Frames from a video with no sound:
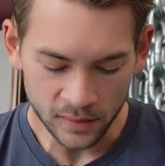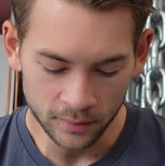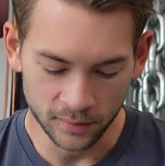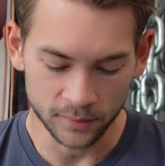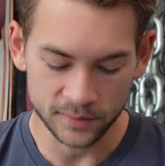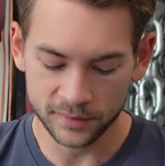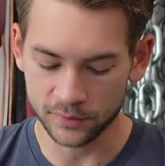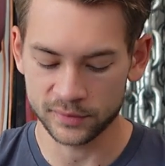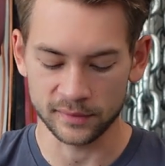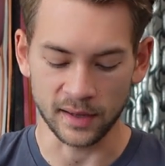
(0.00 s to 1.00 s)
And it's also
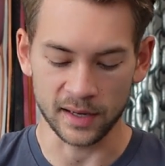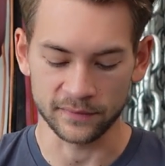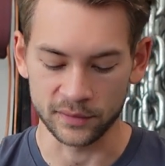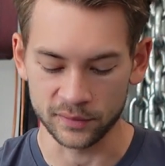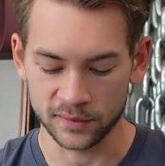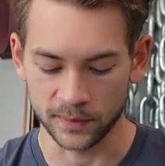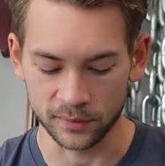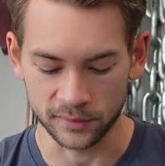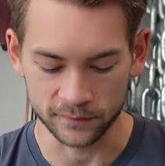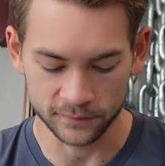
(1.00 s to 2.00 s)
just not a very
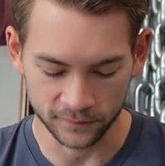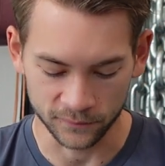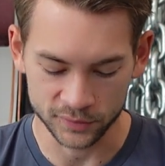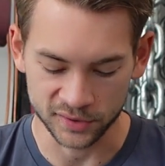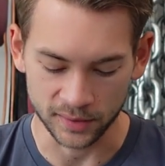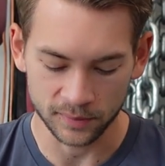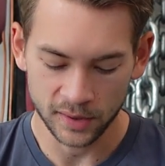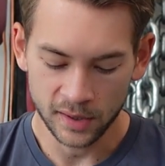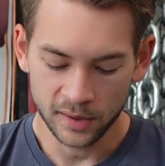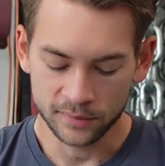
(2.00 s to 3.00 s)
explosive foot shape.
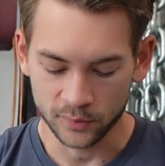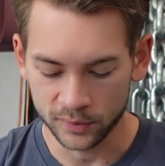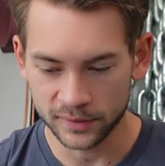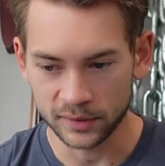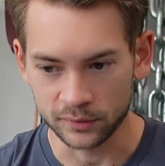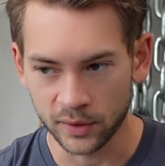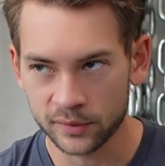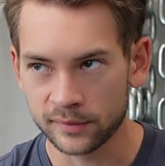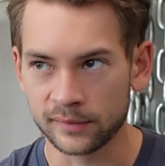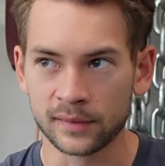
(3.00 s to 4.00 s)
So one thing you'll
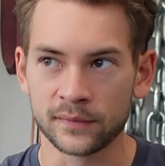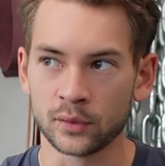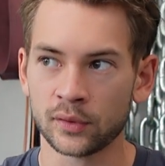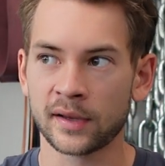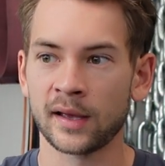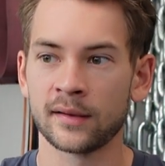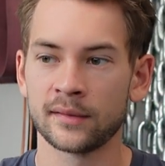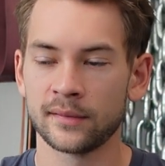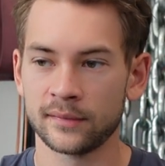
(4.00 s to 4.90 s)
notice is, if you look at